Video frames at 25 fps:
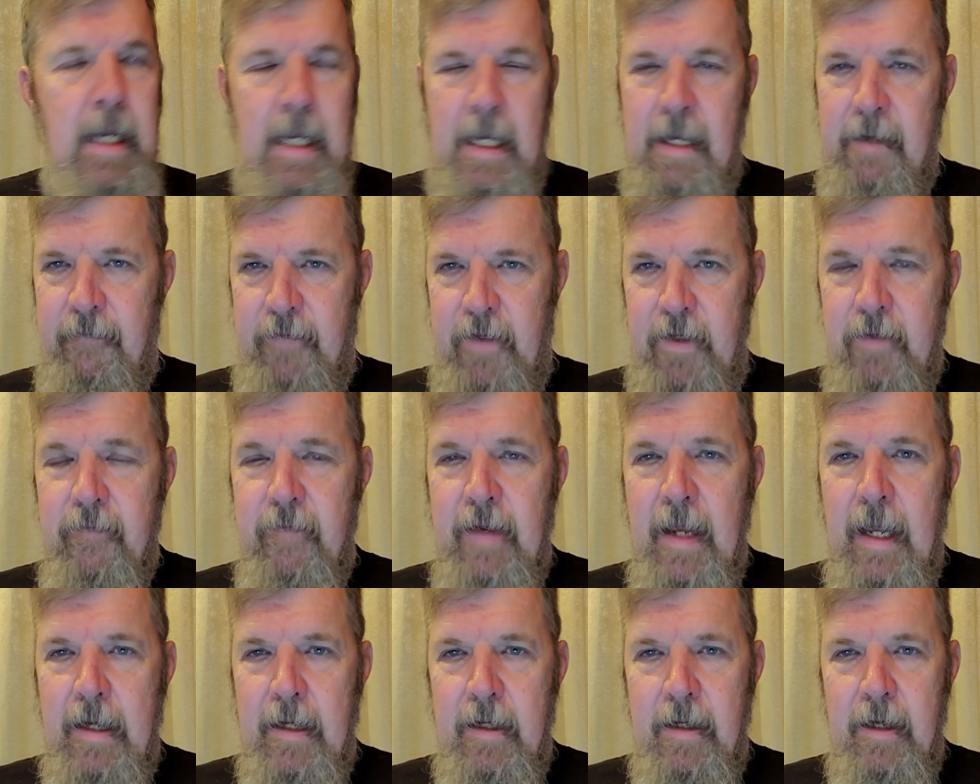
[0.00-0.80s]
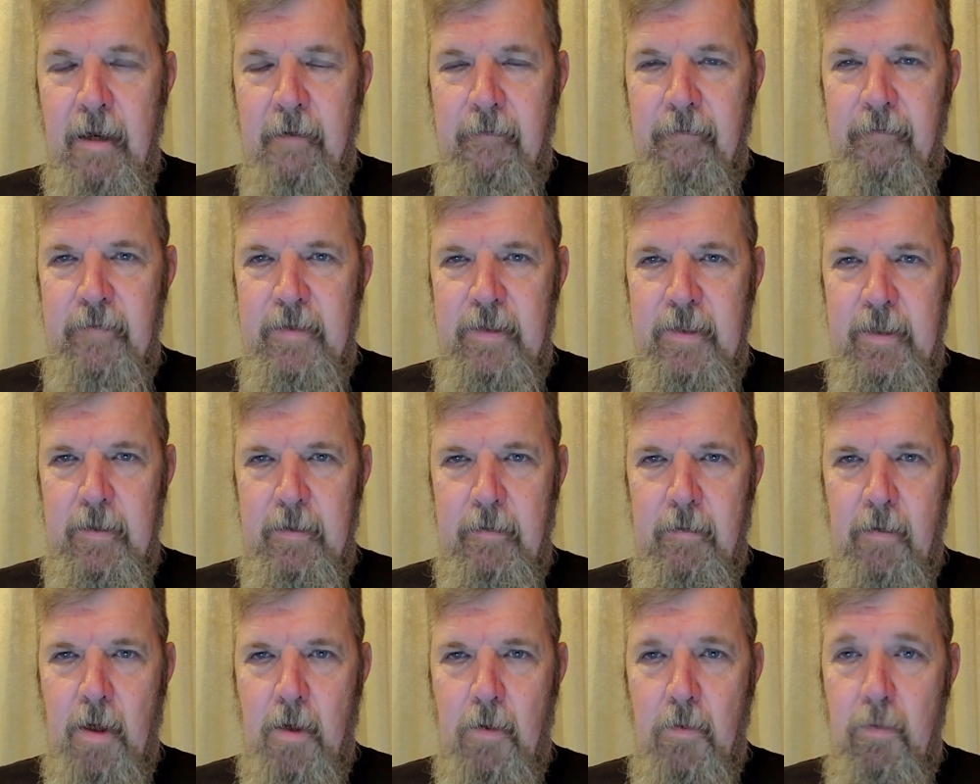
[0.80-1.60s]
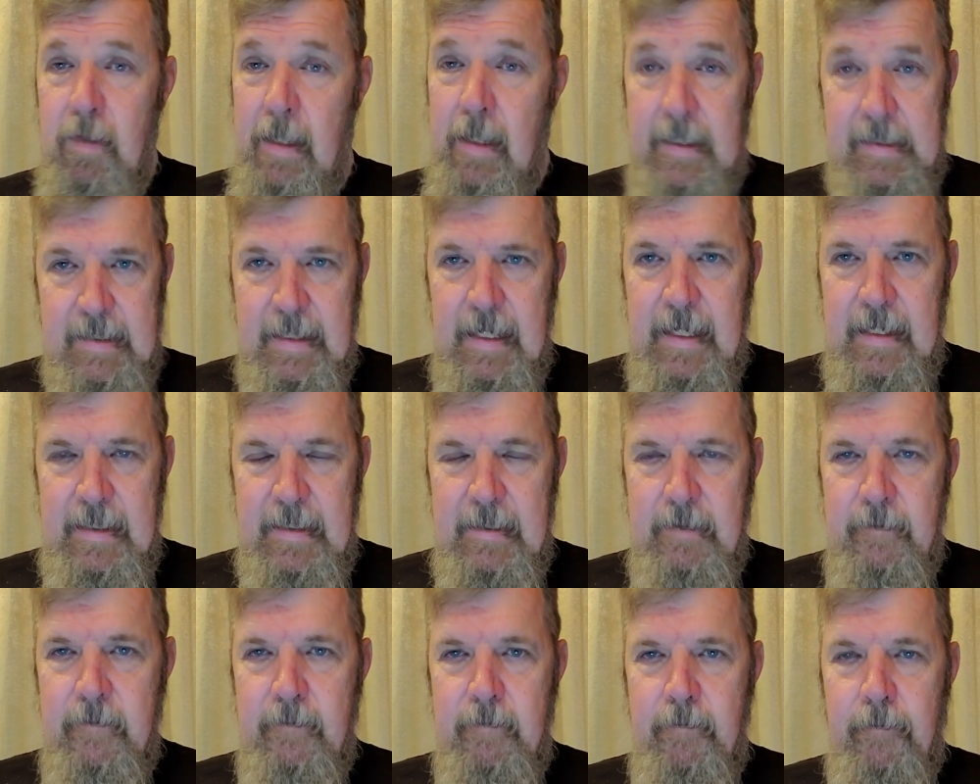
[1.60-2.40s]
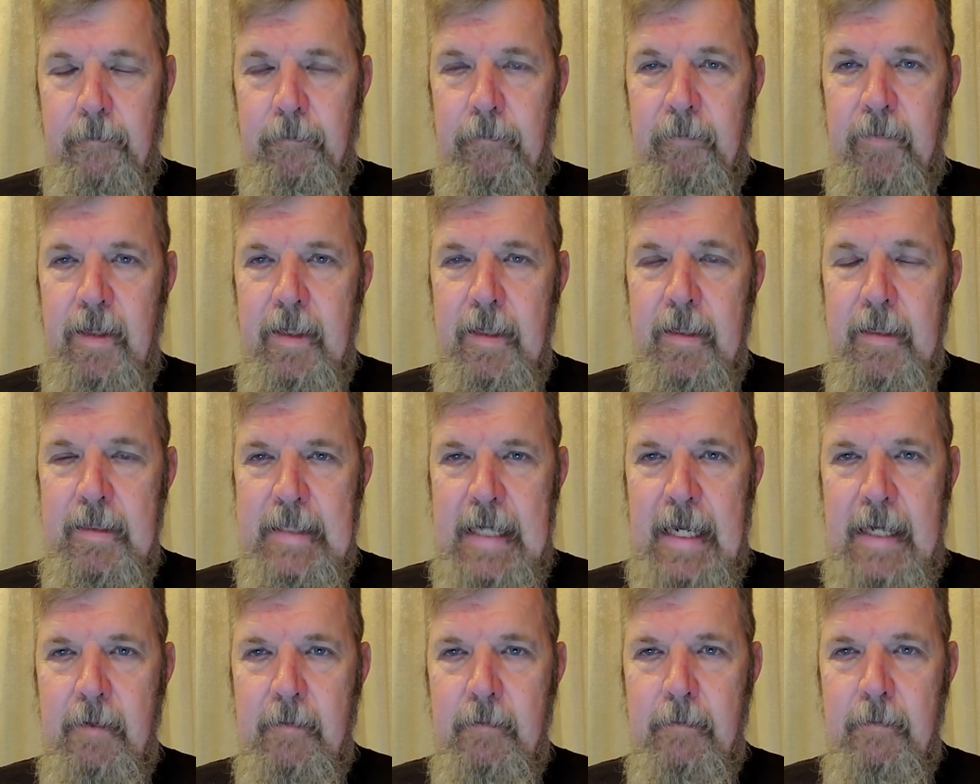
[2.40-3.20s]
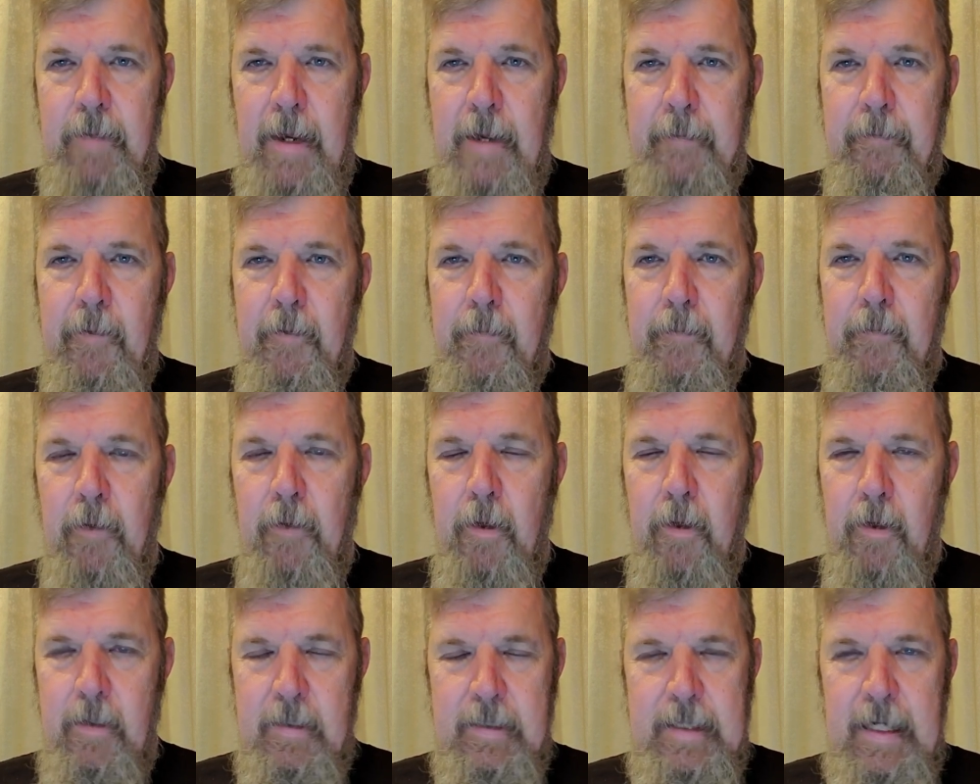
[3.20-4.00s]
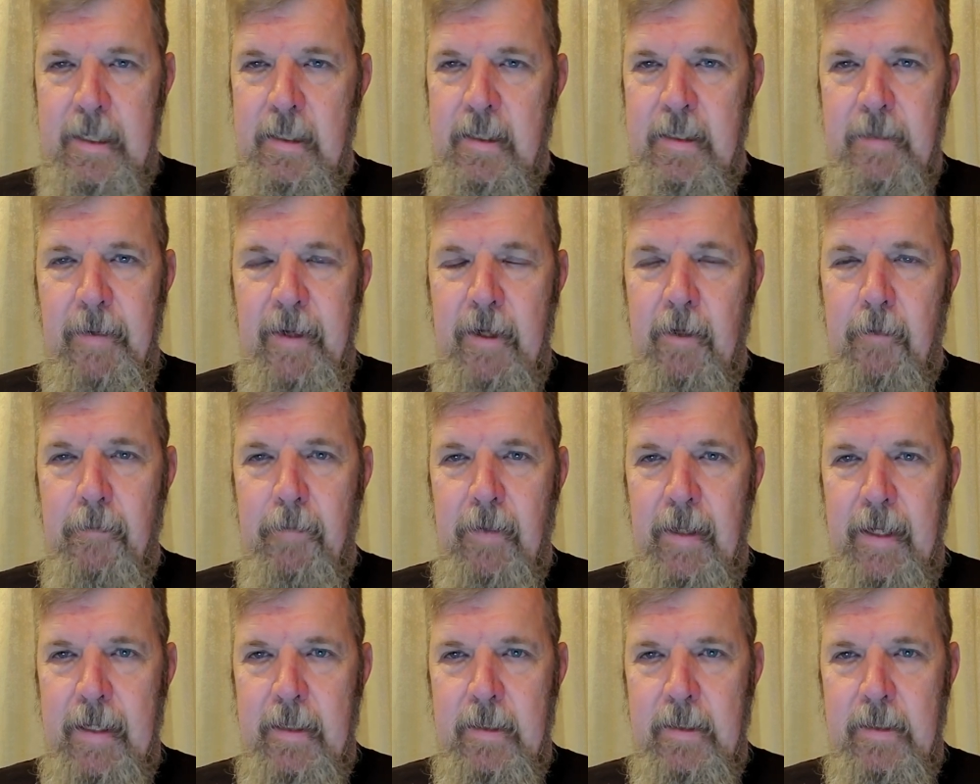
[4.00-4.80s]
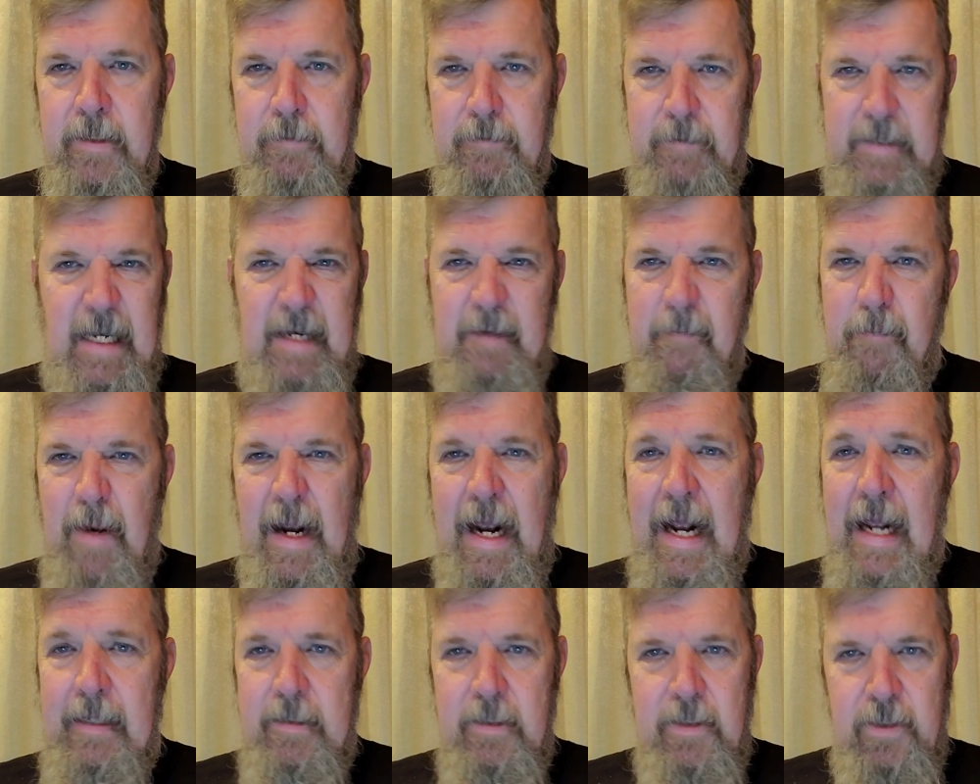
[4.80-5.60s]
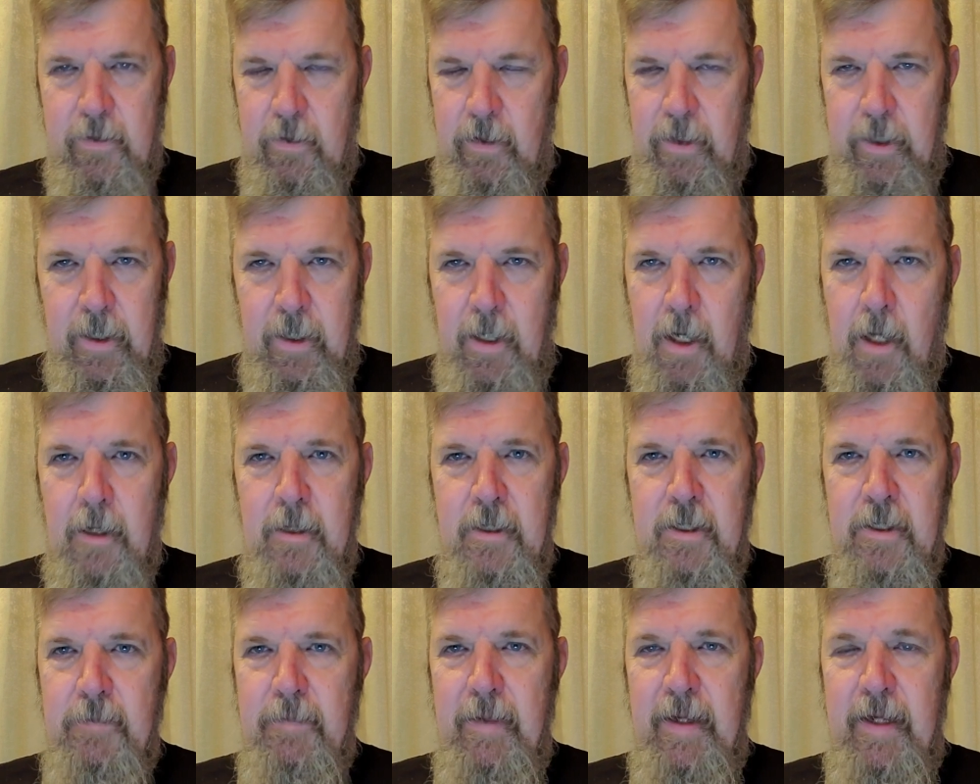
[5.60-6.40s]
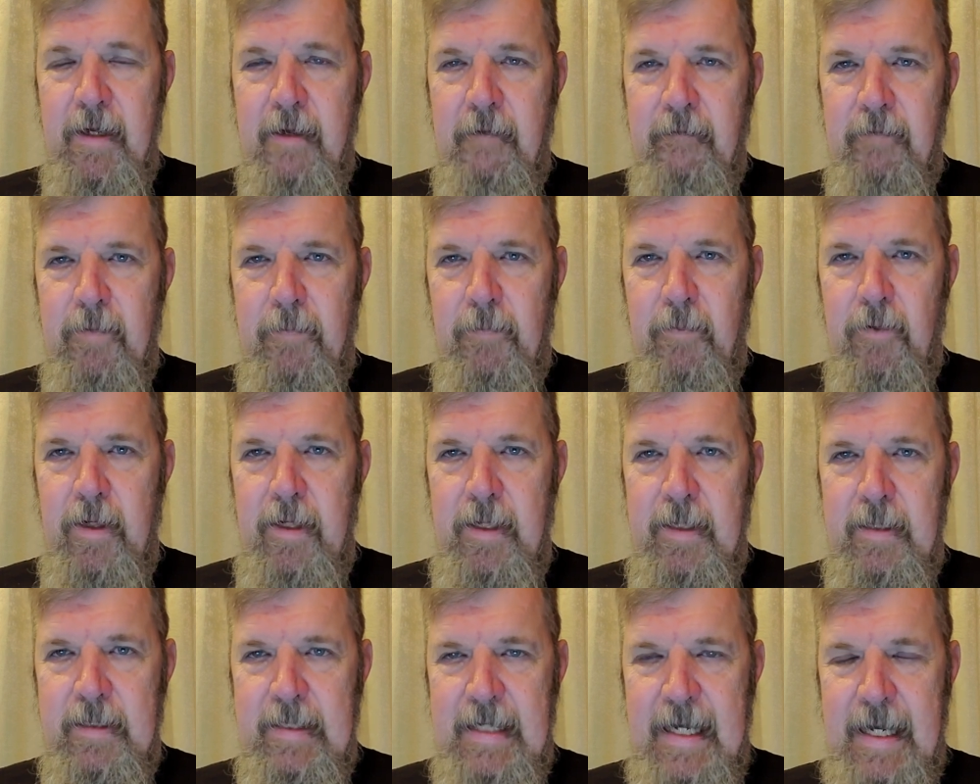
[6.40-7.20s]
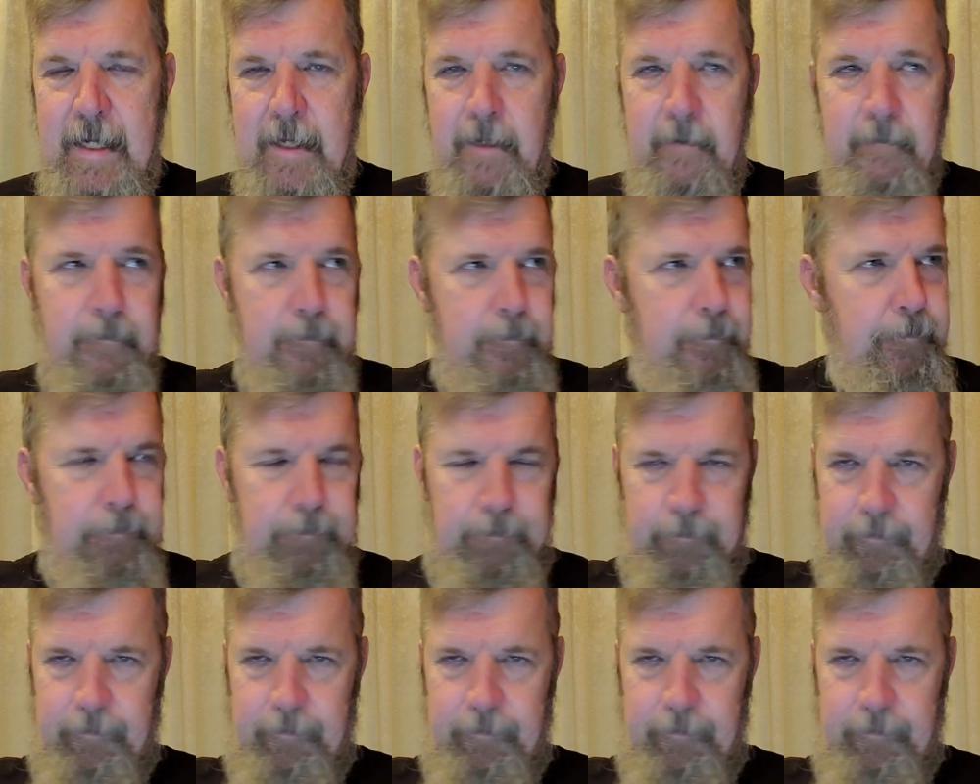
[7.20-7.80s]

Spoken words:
If you've got enough to grow, let's say 10 pepper or 10 tomato plants, 10 pots, or your garden's big enough to put in 10,